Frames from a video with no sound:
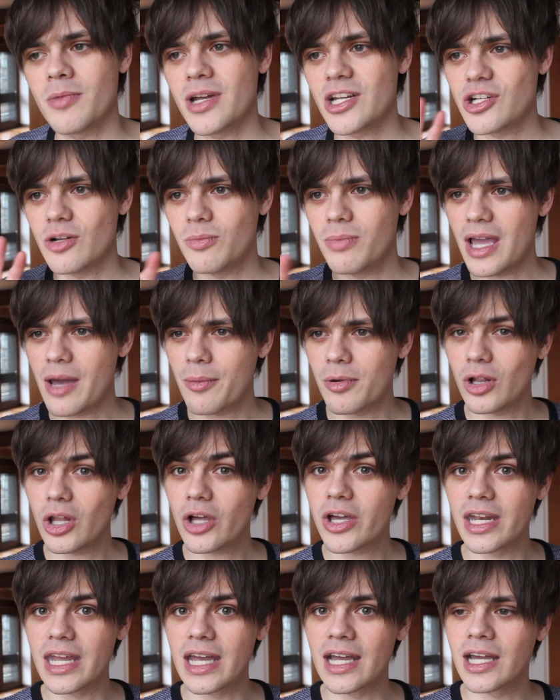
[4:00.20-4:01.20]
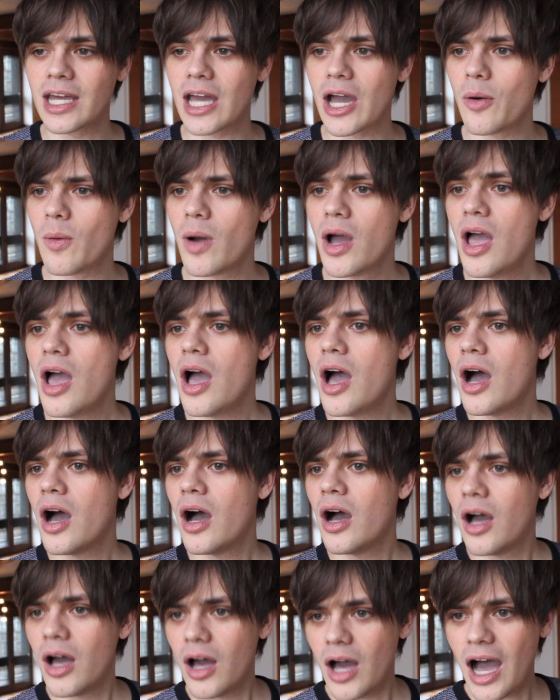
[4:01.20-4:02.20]
and makes you be able to look at it and go,
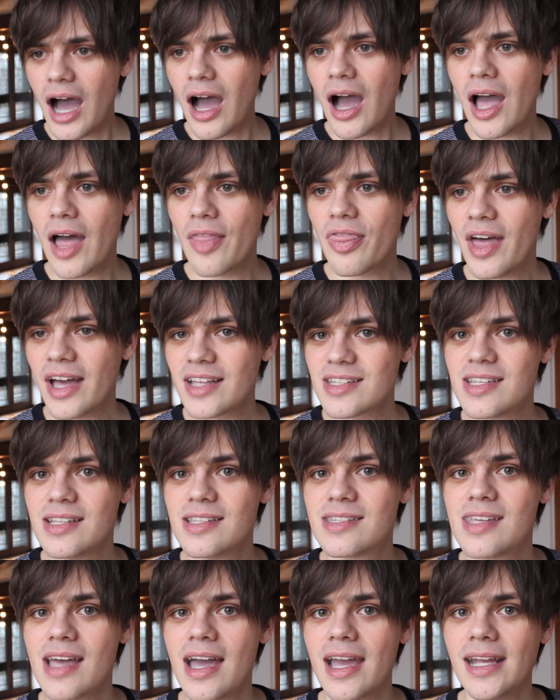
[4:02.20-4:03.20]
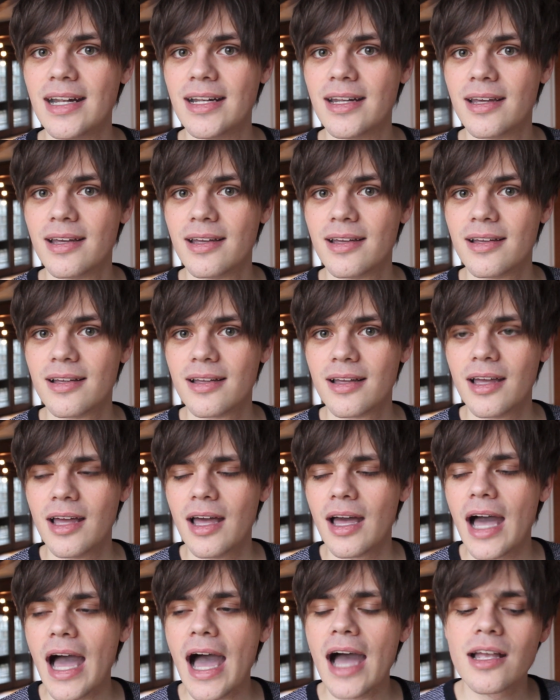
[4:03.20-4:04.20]
that's insane.
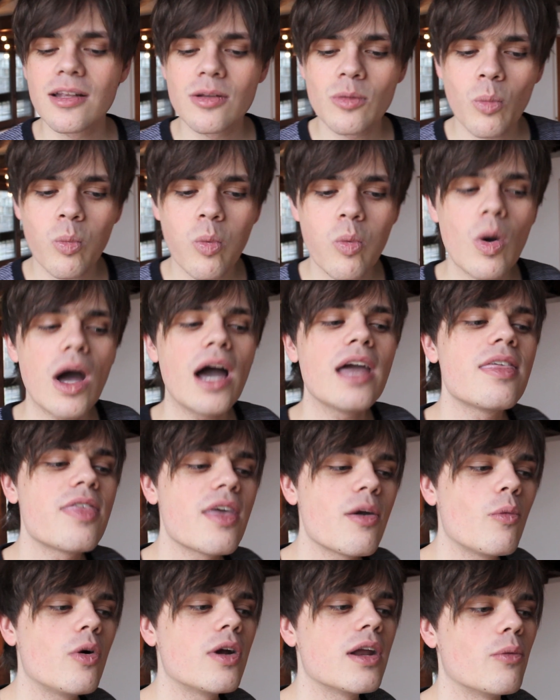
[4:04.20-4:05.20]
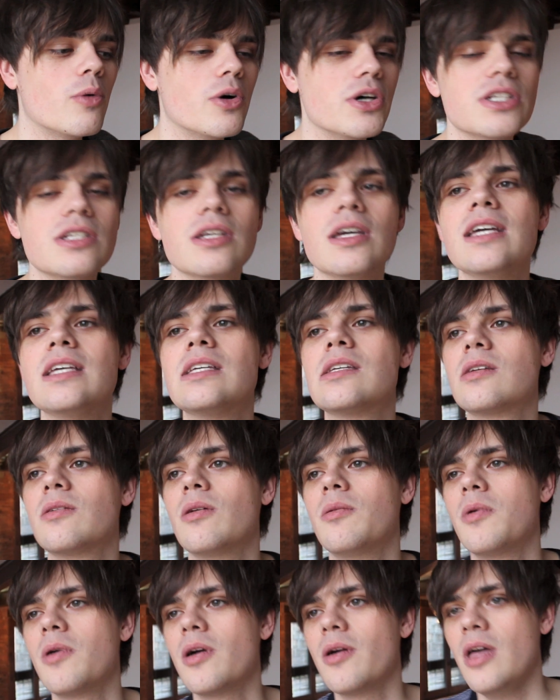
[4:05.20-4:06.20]
And I think what it was is,
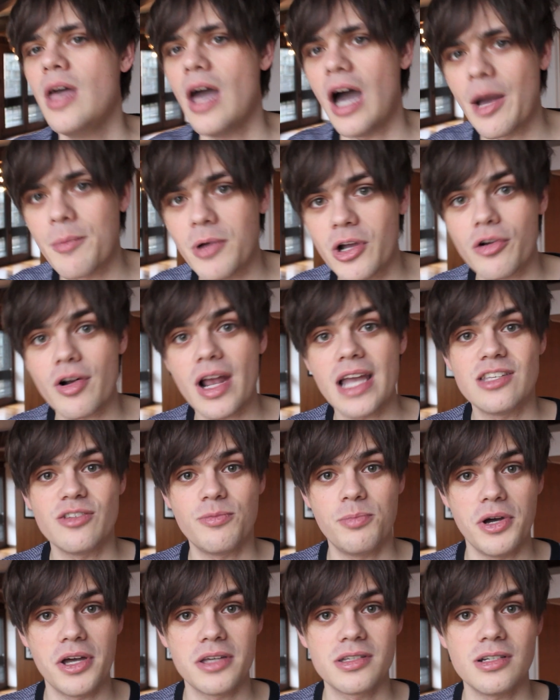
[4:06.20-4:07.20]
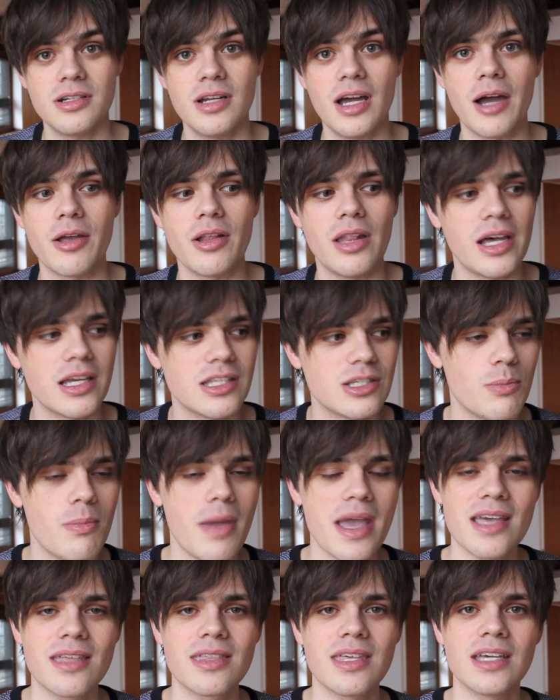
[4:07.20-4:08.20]
I'm a creative person, I like to
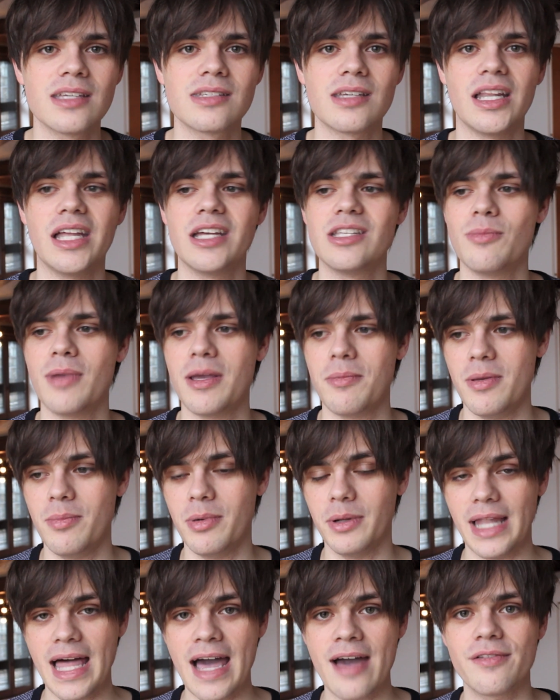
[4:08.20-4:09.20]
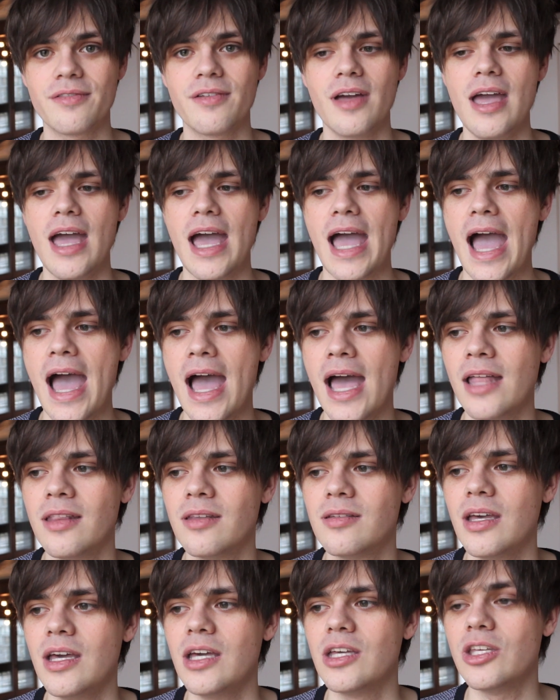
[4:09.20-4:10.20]
make things, I like to make people laugh,
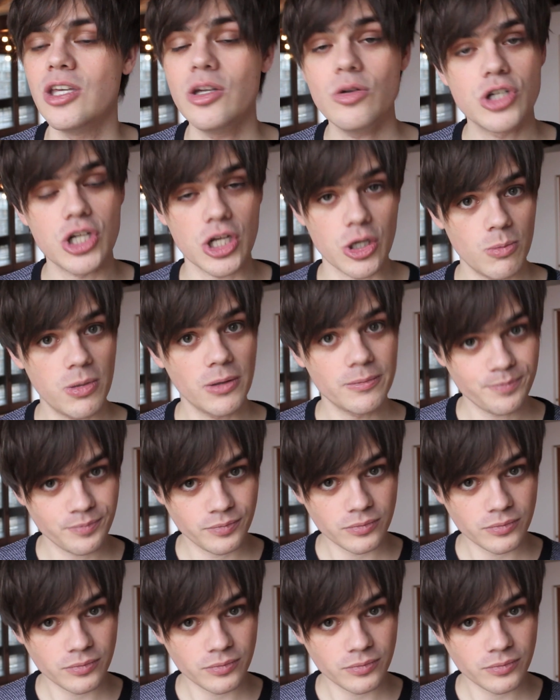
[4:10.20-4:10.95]
and YouTube